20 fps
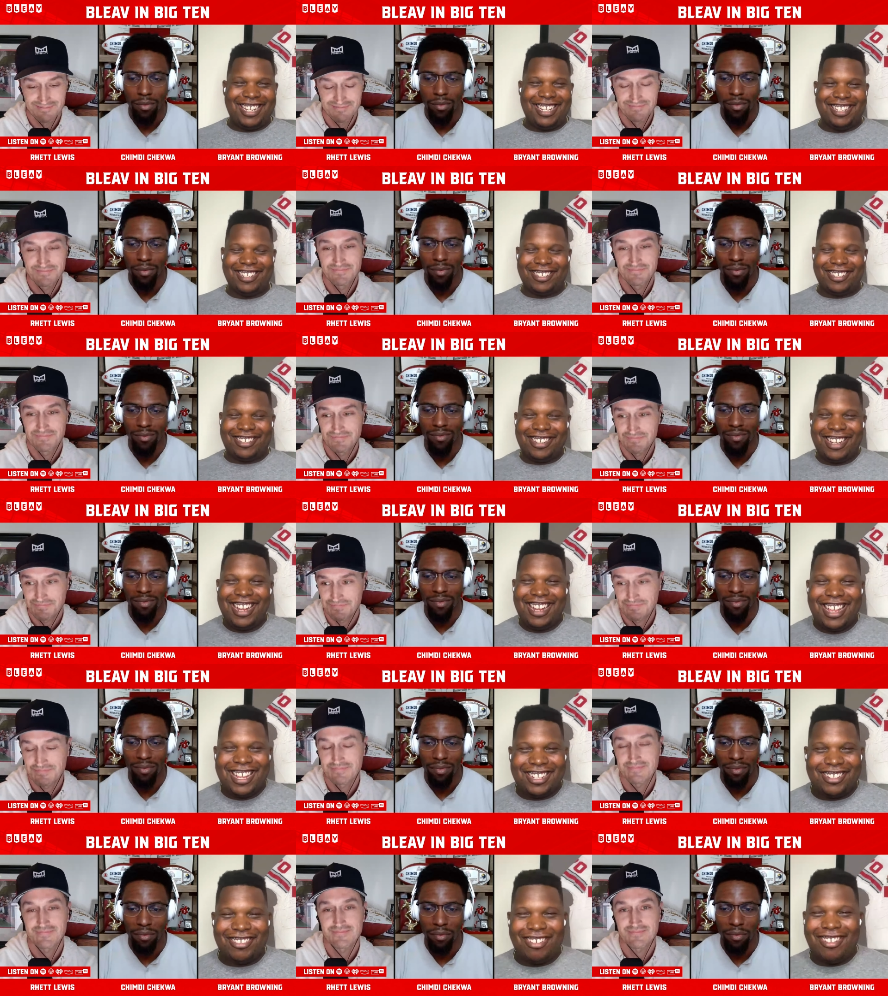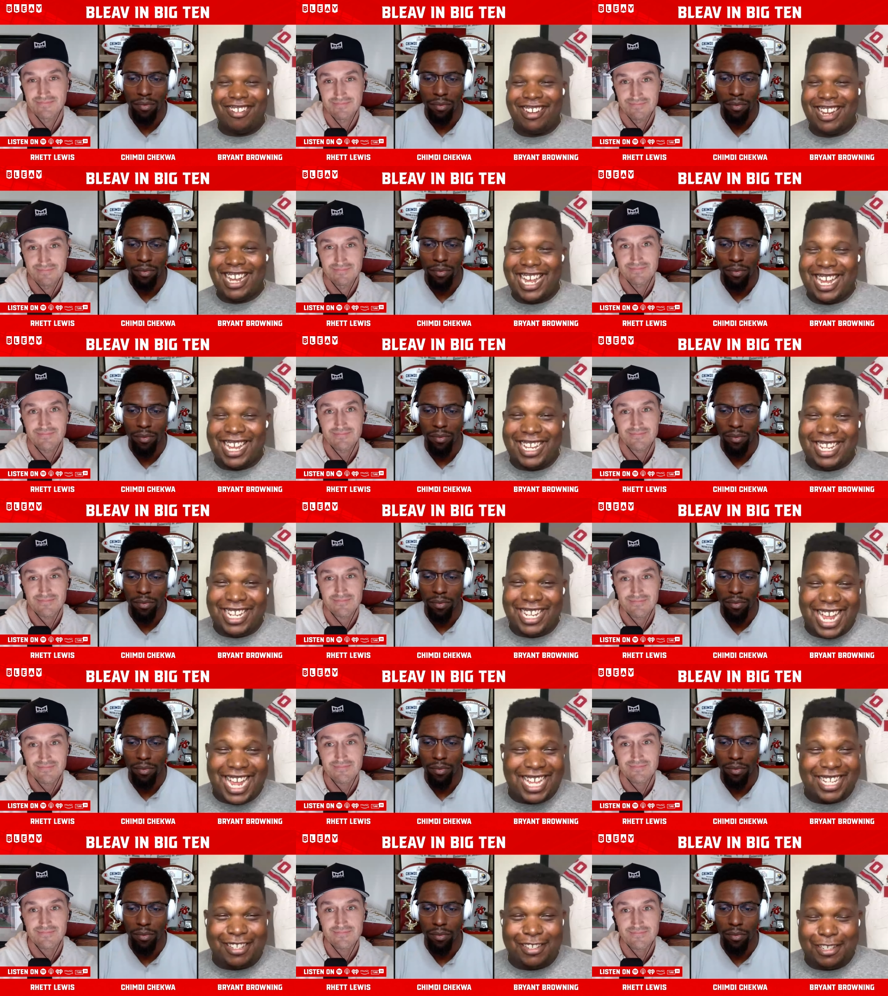Speaker 1: he's, a strong guy, and he
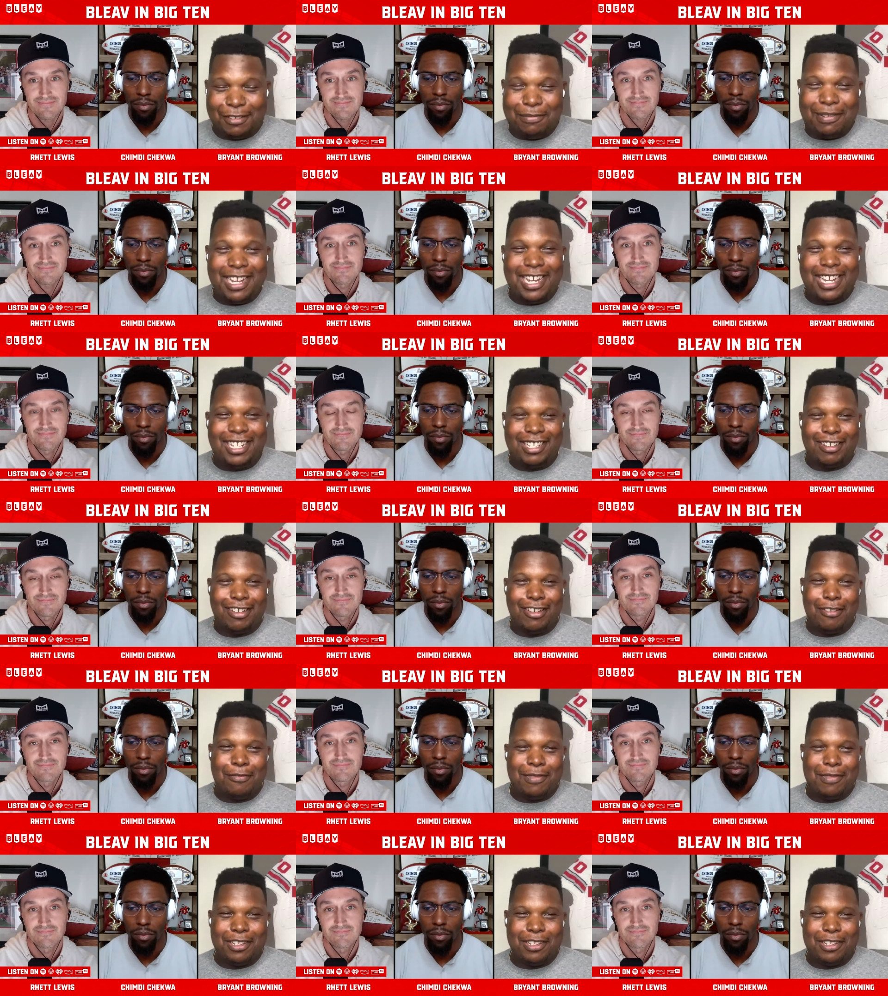has some speed to him